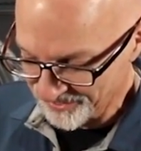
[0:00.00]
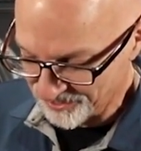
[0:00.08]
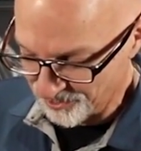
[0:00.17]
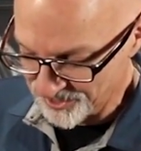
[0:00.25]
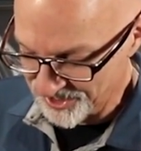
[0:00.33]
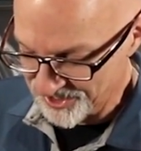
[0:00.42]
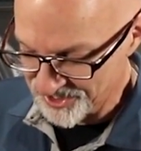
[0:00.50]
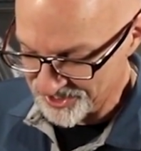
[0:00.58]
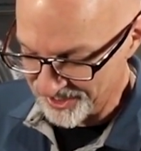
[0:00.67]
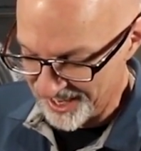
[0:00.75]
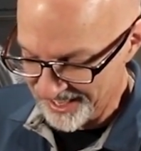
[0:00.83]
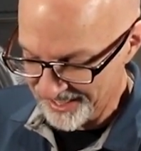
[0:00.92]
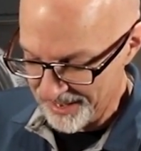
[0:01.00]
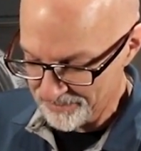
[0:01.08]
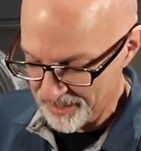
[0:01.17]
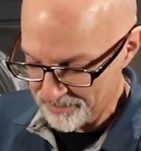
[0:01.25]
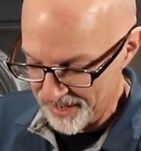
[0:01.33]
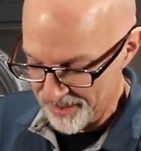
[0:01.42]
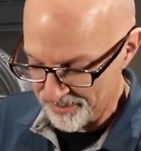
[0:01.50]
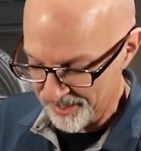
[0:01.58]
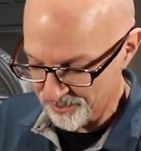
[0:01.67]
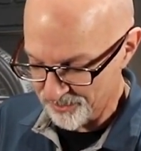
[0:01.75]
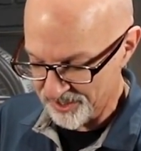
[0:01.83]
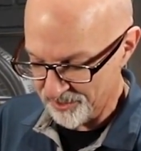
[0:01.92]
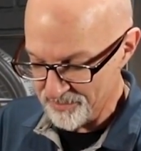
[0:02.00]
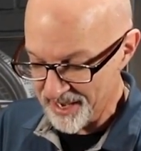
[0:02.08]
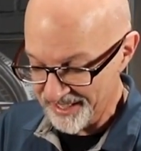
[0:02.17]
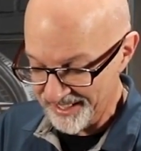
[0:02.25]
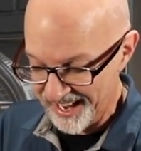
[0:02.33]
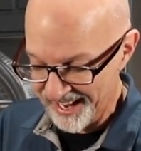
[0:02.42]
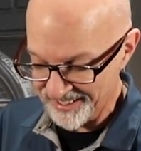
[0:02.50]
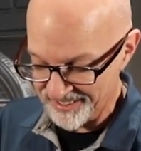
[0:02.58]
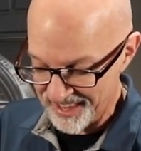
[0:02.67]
Of course, you'd just line up the pip here with your minute hand,